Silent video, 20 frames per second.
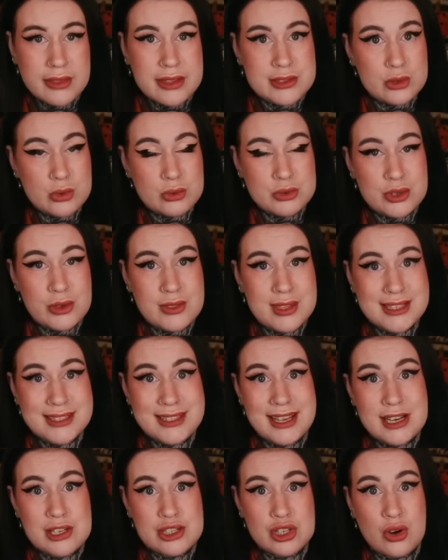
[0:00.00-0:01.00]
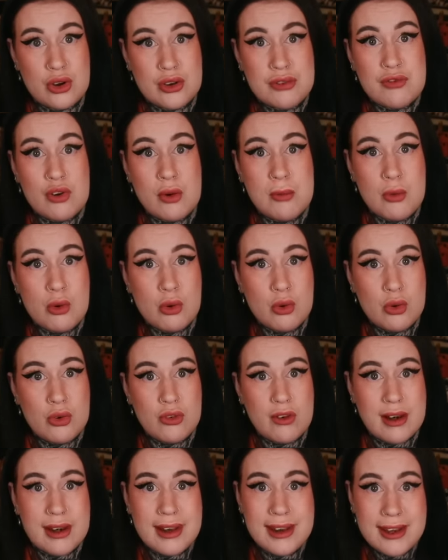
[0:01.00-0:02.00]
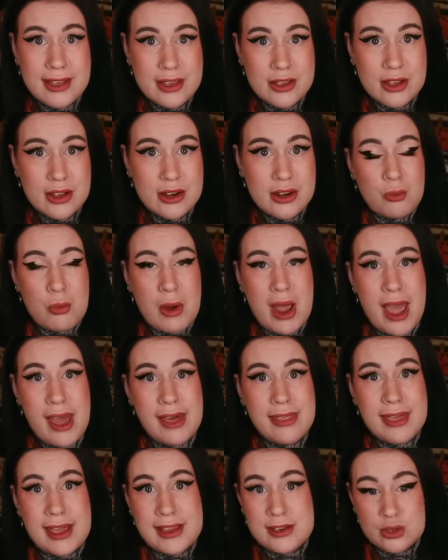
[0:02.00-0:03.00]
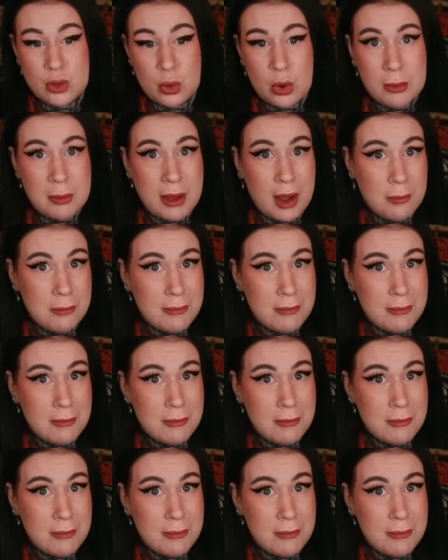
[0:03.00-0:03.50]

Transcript: There's also this TikTok from Aura Lillian where they talk about